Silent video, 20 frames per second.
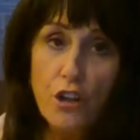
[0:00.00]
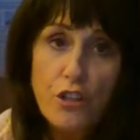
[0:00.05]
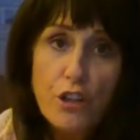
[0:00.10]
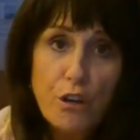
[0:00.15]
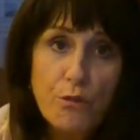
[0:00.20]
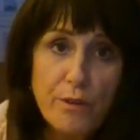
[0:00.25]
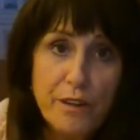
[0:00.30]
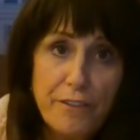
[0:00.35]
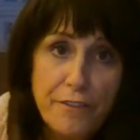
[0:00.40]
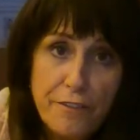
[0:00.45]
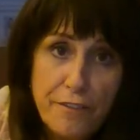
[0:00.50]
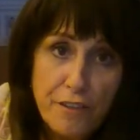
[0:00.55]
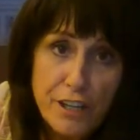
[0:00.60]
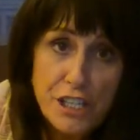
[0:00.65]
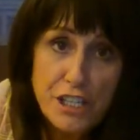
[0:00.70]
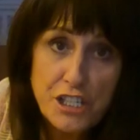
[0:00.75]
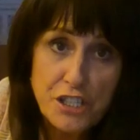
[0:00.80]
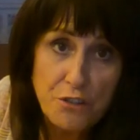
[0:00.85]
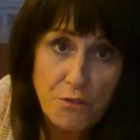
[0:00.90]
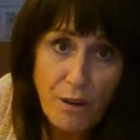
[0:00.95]
The
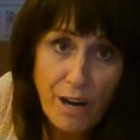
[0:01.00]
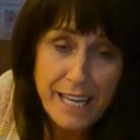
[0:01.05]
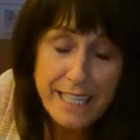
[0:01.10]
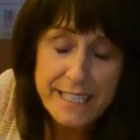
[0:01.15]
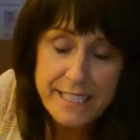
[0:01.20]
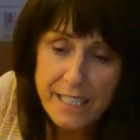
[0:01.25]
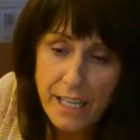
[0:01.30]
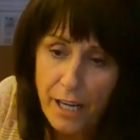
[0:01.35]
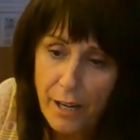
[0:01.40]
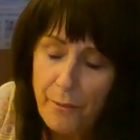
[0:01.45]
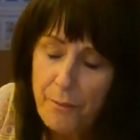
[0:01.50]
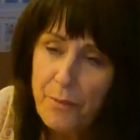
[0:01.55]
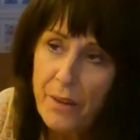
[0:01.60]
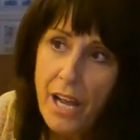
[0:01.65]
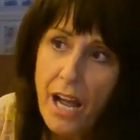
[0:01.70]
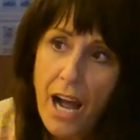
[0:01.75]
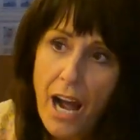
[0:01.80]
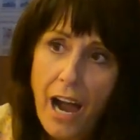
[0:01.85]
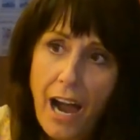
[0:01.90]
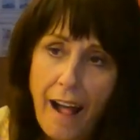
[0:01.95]
refrigerator,
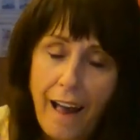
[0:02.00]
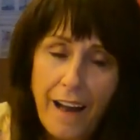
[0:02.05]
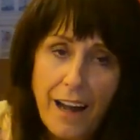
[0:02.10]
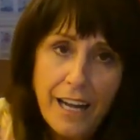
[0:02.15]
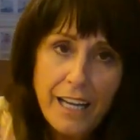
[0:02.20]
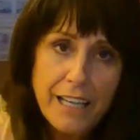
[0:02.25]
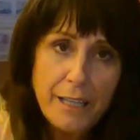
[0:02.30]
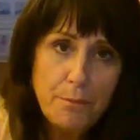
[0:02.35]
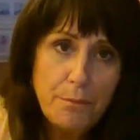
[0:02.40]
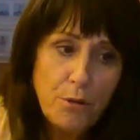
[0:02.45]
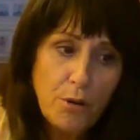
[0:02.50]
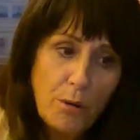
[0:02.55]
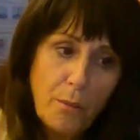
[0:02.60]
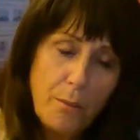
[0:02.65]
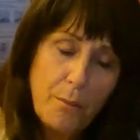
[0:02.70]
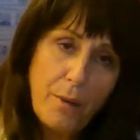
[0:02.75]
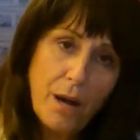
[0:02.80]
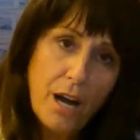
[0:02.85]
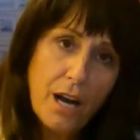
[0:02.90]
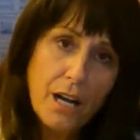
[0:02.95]
I
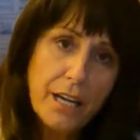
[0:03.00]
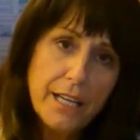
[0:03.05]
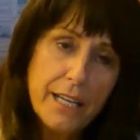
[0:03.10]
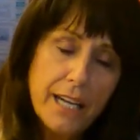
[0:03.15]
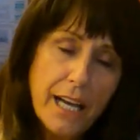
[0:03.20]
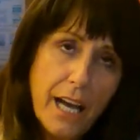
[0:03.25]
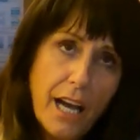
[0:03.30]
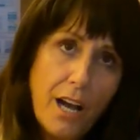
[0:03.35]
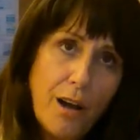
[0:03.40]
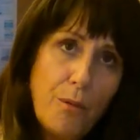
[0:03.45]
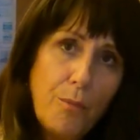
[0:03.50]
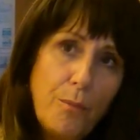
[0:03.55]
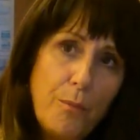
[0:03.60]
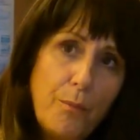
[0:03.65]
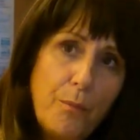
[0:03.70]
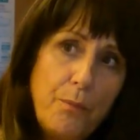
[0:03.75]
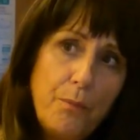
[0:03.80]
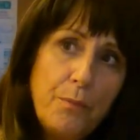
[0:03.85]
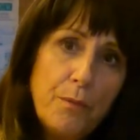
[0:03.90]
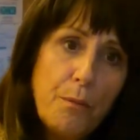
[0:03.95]
put my
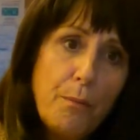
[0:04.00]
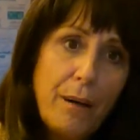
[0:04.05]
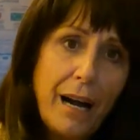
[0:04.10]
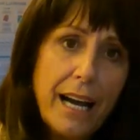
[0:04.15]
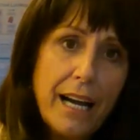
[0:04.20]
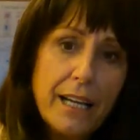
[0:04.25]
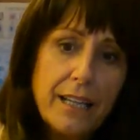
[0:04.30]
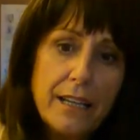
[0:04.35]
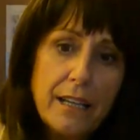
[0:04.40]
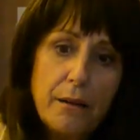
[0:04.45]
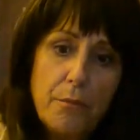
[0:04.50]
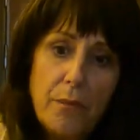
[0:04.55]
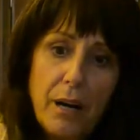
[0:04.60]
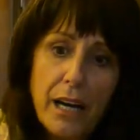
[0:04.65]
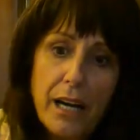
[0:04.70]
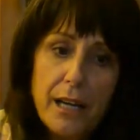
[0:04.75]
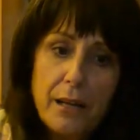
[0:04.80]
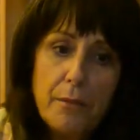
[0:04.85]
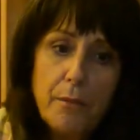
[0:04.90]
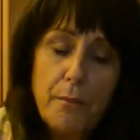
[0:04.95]

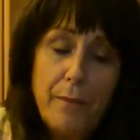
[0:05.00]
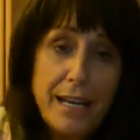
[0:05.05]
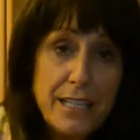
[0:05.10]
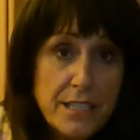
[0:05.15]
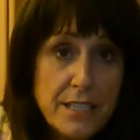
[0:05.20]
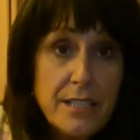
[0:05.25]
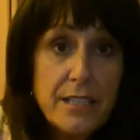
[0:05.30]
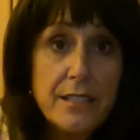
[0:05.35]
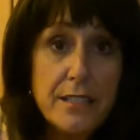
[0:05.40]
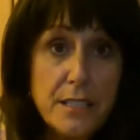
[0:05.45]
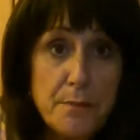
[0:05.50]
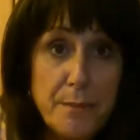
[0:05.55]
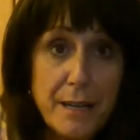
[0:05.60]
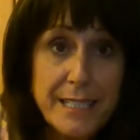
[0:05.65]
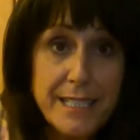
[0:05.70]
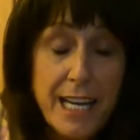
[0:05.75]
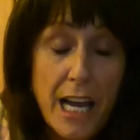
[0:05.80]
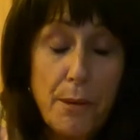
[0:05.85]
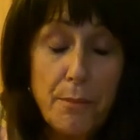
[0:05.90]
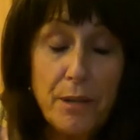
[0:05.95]
my medicines,
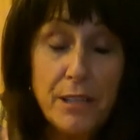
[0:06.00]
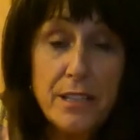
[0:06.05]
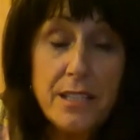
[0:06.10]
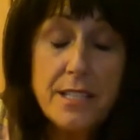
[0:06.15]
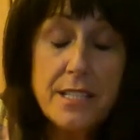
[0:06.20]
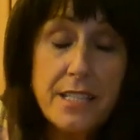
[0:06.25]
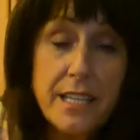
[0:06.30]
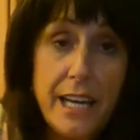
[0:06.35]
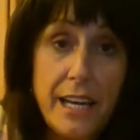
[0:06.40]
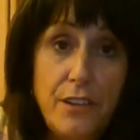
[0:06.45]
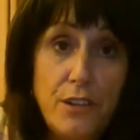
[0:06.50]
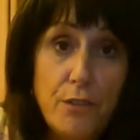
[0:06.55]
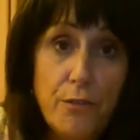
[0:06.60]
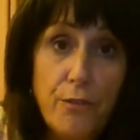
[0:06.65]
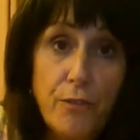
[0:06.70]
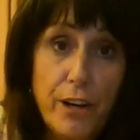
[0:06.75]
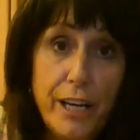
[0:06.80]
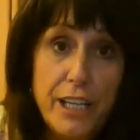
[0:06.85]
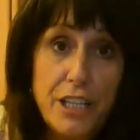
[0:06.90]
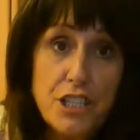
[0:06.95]
my tablets in the
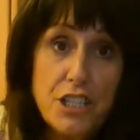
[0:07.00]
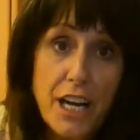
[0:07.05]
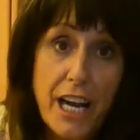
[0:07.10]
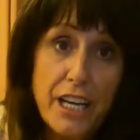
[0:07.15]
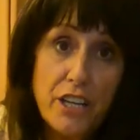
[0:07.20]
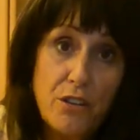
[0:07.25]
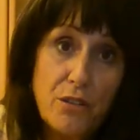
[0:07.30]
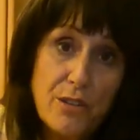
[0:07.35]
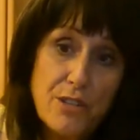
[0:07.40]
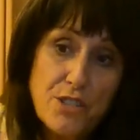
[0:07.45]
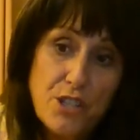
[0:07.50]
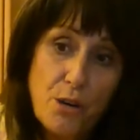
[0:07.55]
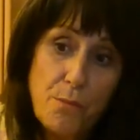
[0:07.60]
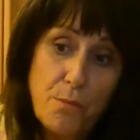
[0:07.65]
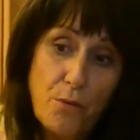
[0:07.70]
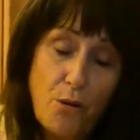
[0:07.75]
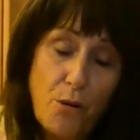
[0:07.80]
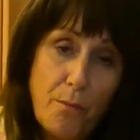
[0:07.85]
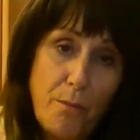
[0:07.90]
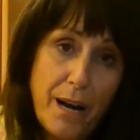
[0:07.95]
fridge. I also
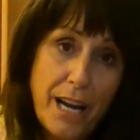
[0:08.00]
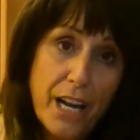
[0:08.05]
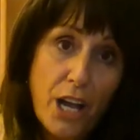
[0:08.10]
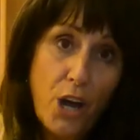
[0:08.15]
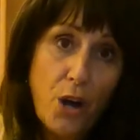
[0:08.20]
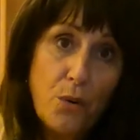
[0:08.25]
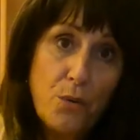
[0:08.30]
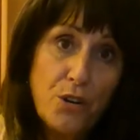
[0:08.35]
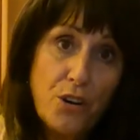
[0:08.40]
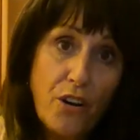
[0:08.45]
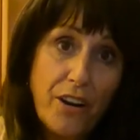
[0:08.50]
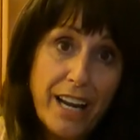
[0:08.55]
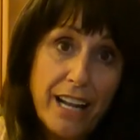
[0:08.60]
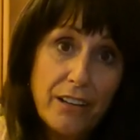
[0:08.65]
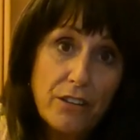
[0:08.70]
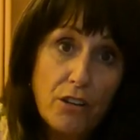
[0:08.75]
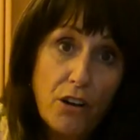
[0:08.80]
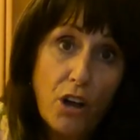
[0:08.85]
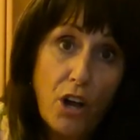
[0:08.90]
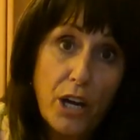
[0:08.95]
brought my own
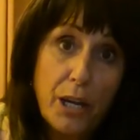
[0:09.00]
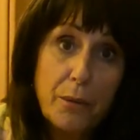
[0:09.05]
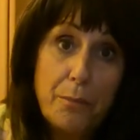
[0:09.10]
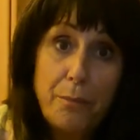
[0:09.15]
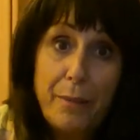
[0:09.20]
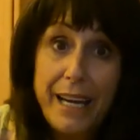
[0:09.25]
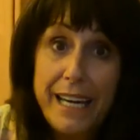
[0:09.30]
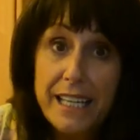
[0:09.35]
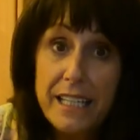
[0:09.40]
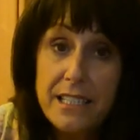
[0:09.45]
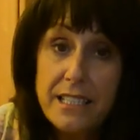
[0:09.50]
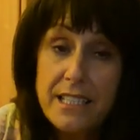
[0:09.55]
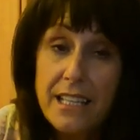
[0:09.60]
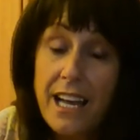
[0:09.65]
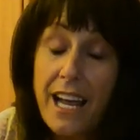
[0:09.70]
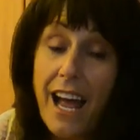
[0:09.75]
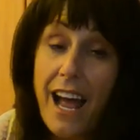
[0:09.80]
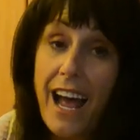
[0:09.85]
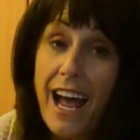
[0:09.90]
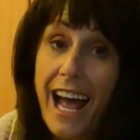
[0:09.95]
non-alcoholic beers,
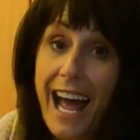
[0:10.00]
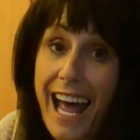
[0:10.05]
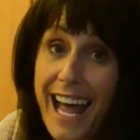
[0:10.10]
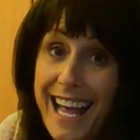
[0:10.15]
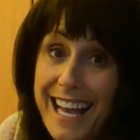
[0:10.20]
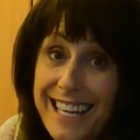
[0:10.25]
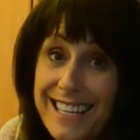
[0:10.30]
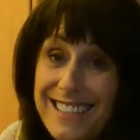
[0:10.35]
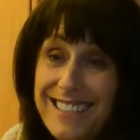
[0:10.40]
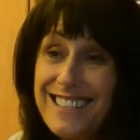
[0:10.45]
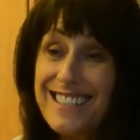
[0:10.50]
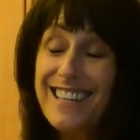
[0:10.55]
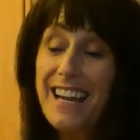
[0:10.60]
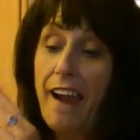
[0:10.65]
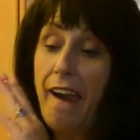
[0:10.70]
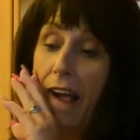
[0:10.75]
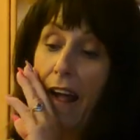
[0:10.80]
and